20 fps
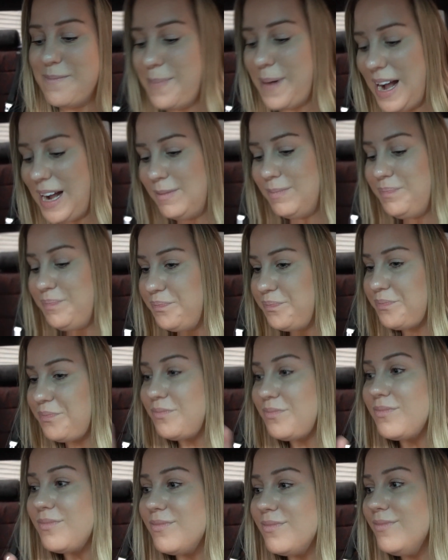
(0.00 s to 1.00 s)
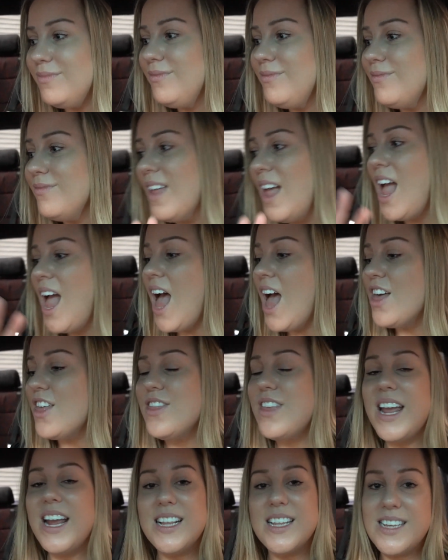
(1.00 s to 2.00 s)
But
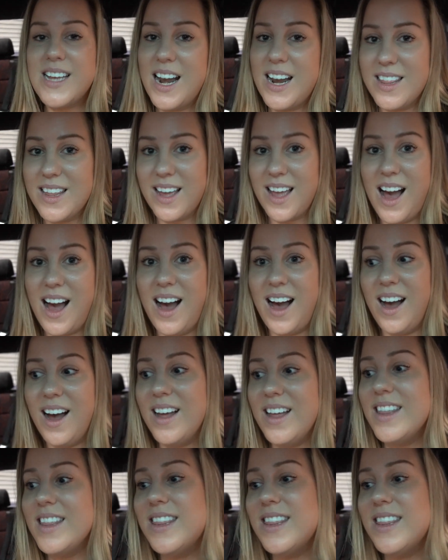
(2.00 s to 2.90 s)
the inside of the car,